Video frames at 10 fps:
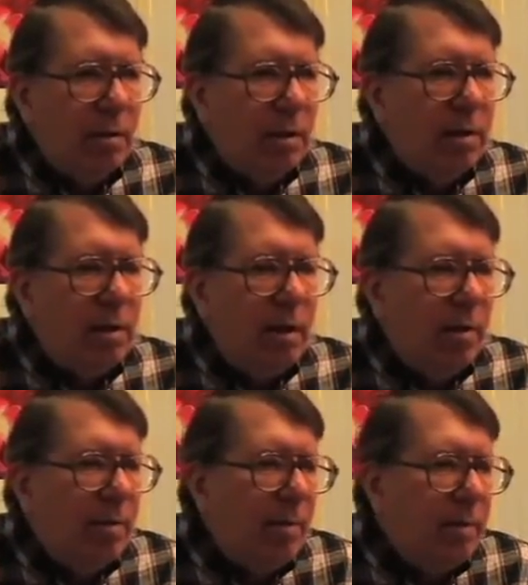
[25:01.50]
because the
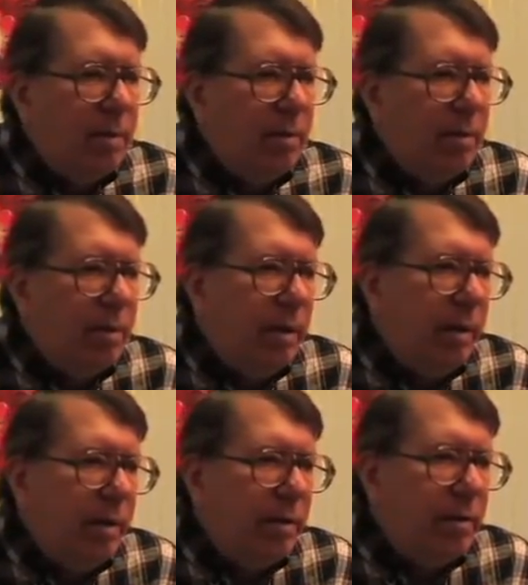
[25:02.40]
clock people didn't know
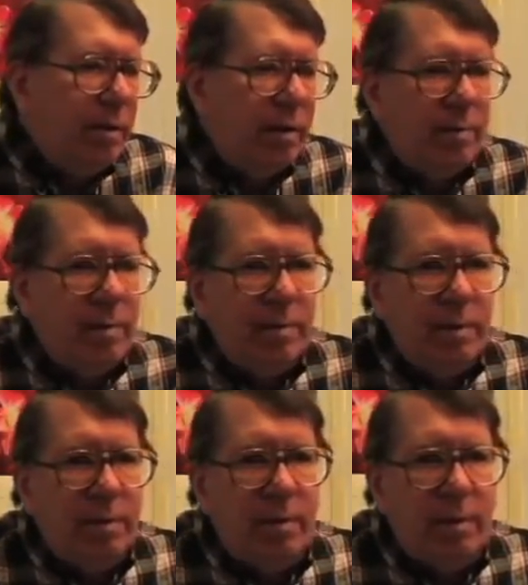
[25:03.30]
genetics people
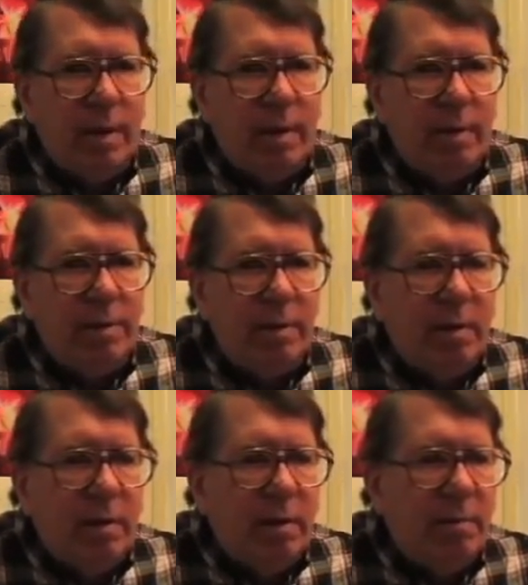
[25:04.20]
didn't know clocks.
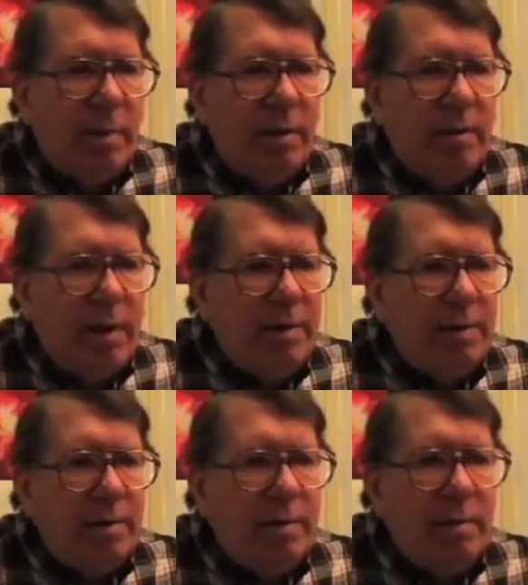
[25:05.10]
My
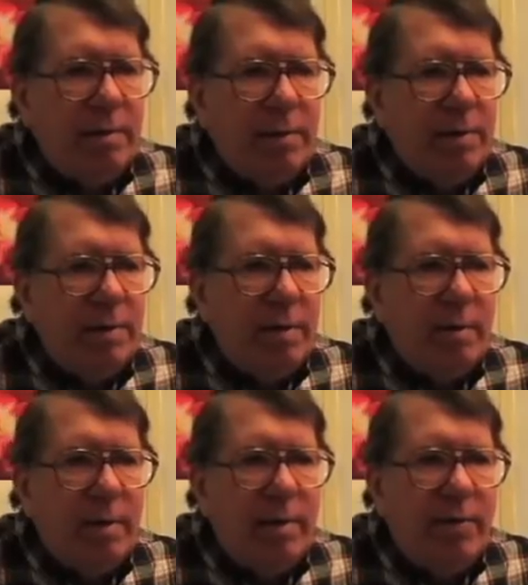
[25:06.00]
grants, it was the
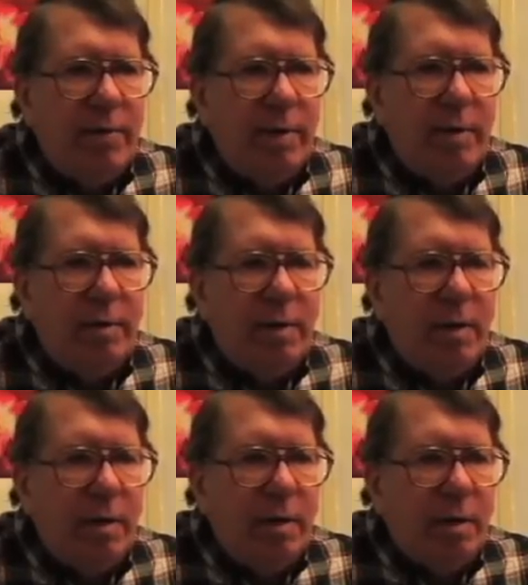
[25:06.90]
same kind of thing.
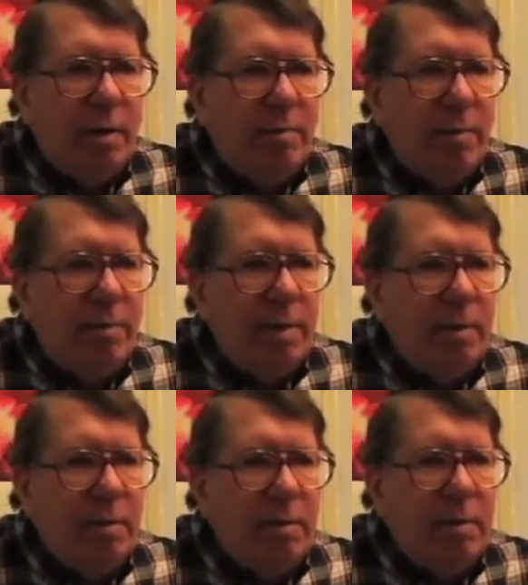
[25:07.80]
they put me
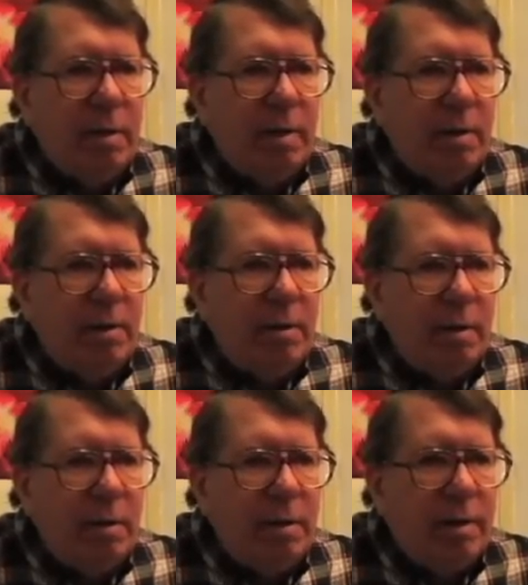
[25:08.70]
in the genetics
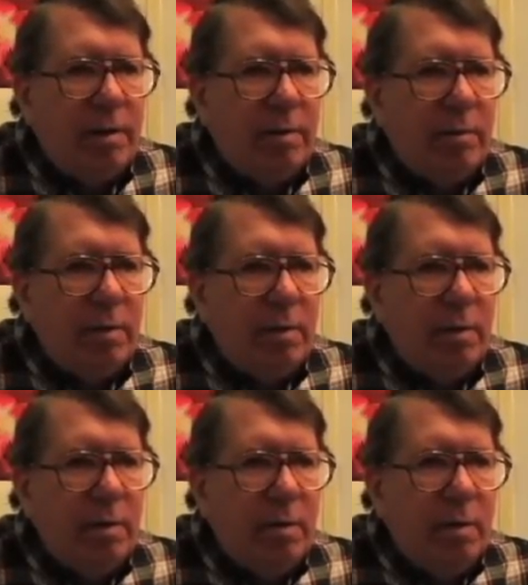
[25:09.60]
study section, which